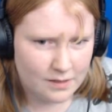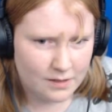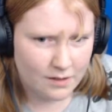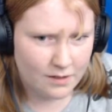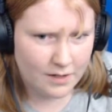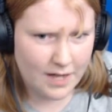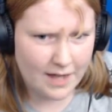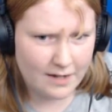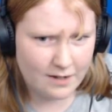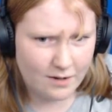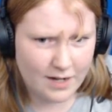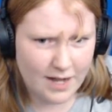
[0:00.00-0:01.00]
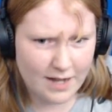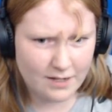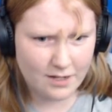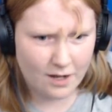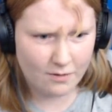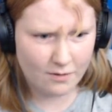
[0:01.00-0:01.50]
Oh god, oh god,
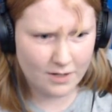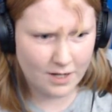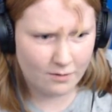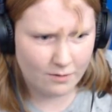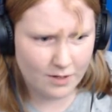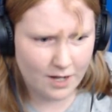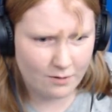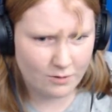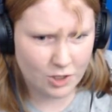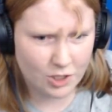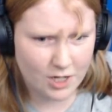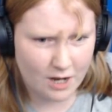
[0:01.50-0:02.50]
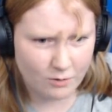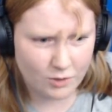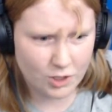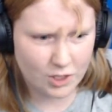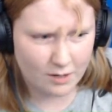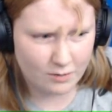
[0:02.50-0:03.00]
go, go, go, just go,
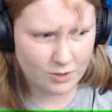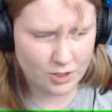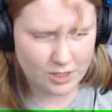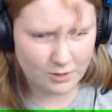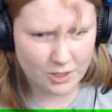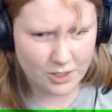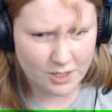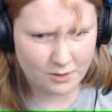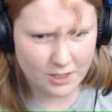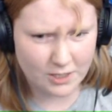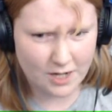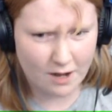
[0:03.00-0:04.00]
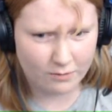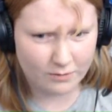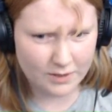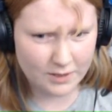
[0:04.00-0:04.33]
just go, just go, just go, just go.